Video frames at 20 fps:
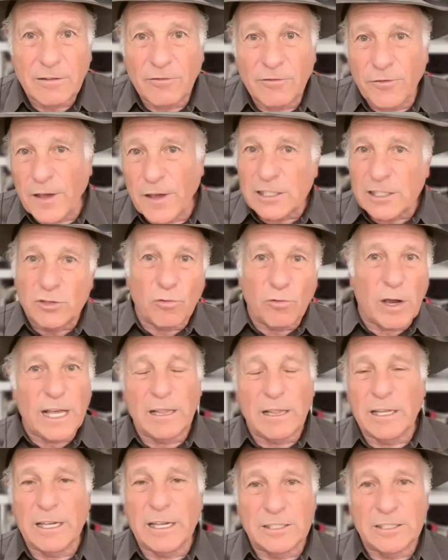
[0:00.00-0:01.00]

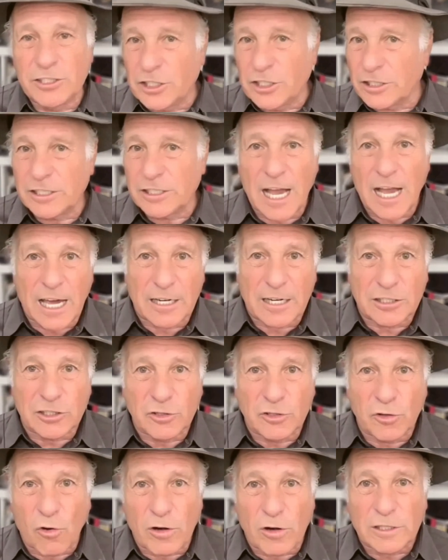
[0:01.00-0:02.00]
Venezuela is just not a
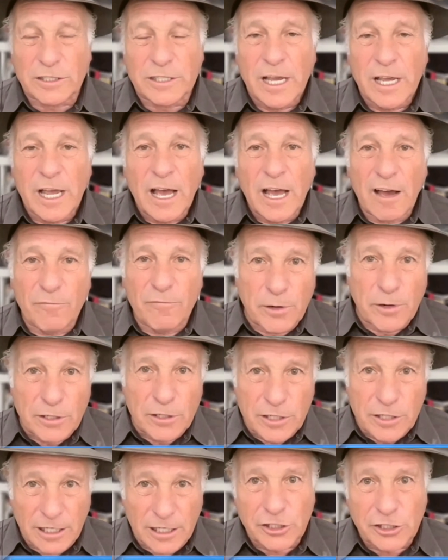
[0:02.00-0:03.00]
source of
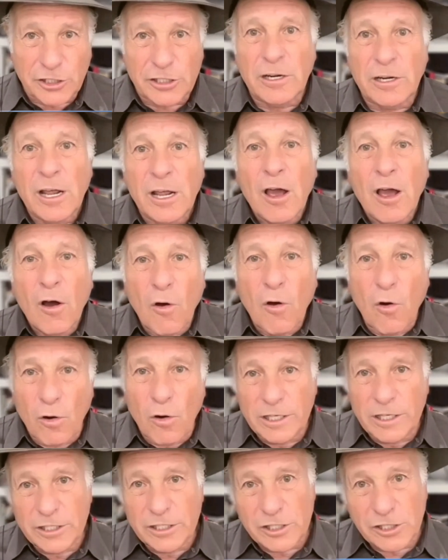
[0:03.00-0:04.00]
production or
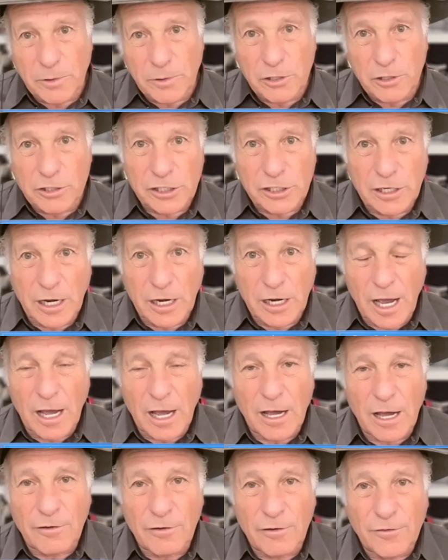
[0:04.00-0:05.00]
distribution
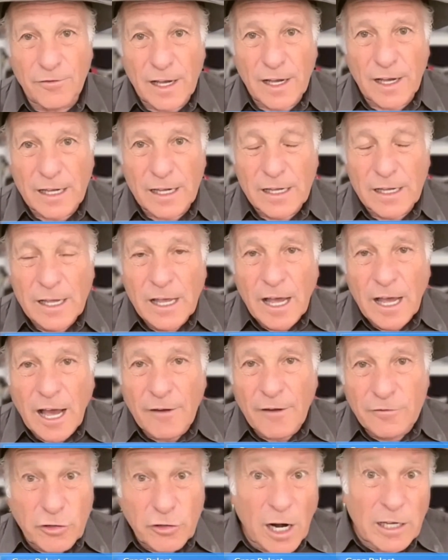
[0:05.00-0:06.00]
of
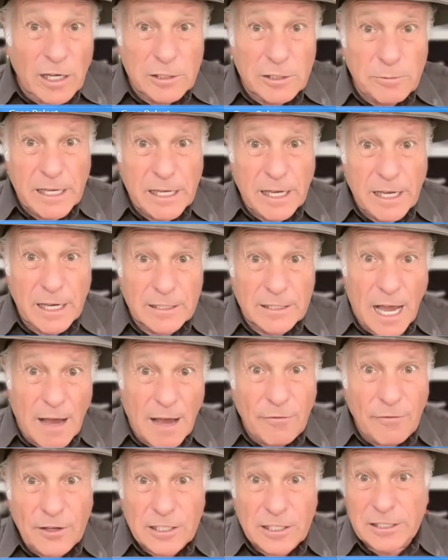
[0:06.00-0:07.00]
drugs, because
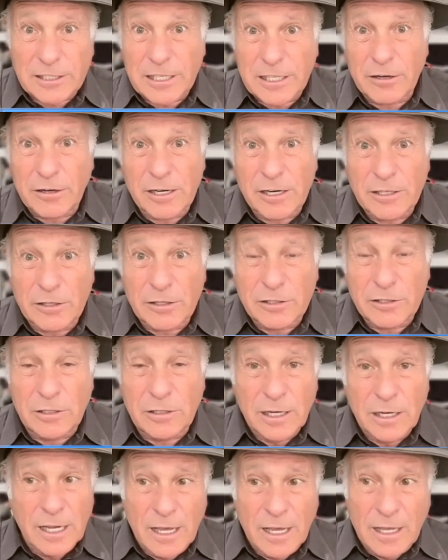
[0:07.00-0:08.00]
obviously they're on
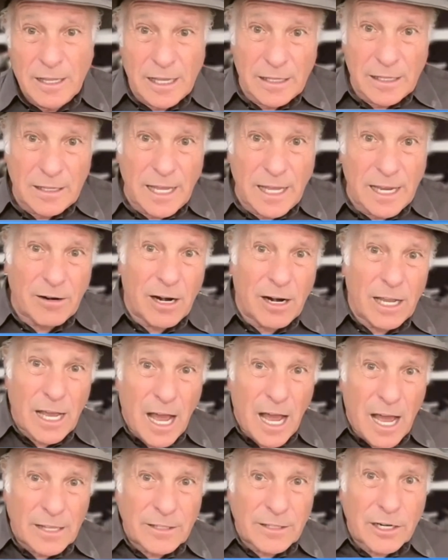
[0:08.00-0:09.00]

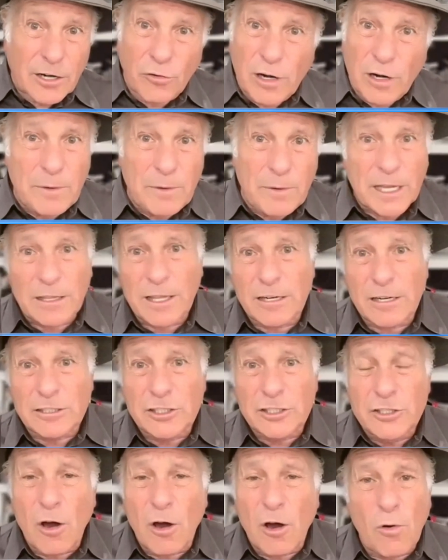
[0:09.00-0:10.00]
the Caribbean. There's
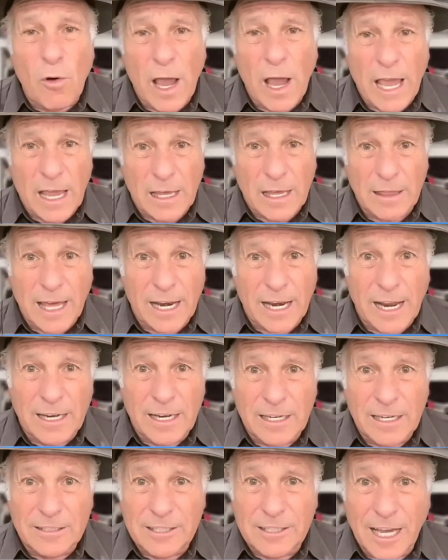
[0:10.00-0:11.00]
no way that an
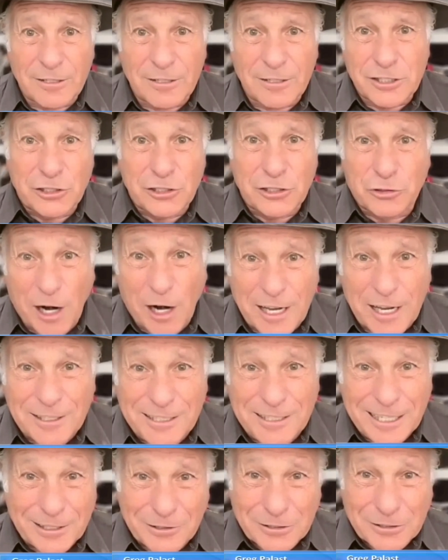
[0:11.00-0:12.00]
intelligent drug
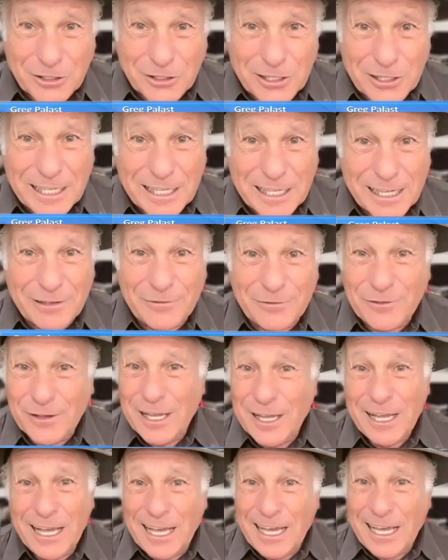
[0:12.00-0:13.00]
dealer is going to
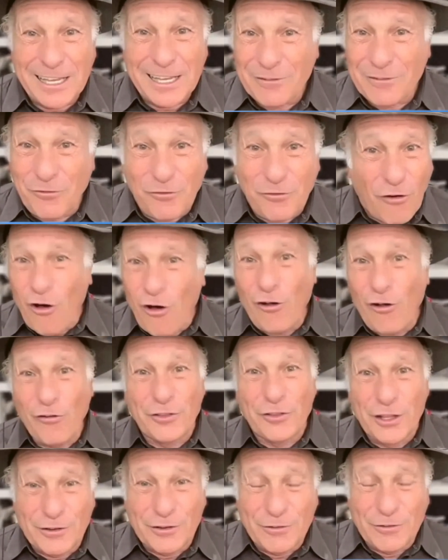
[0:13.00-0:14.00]
involve
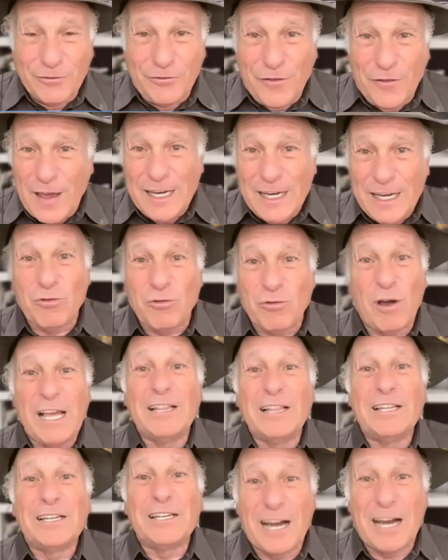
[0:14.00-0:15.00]
the
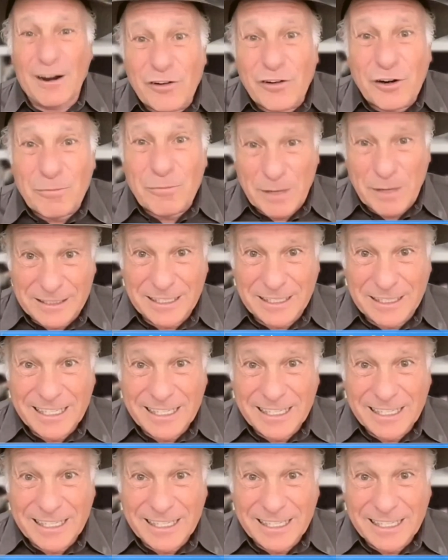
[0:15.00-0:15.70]
Venezuelan government